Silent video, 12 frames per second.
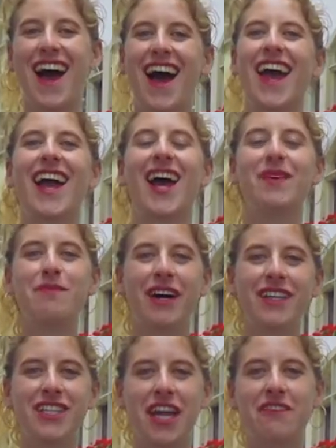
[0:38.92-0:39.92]
Hi, I'm
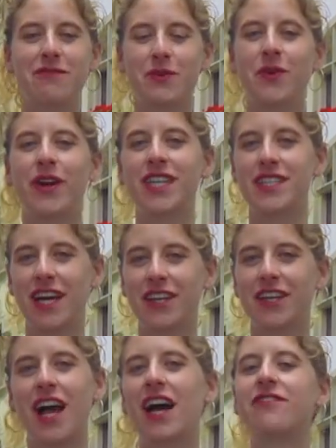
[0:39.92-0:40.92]
Molly Jane from
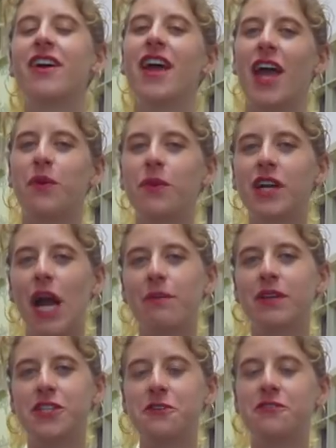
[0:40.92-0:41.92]
Cointelegraph, and we're
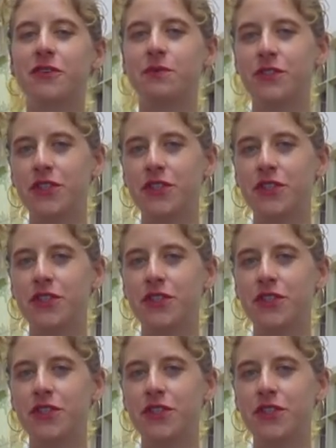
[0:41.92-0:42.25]
coming to you from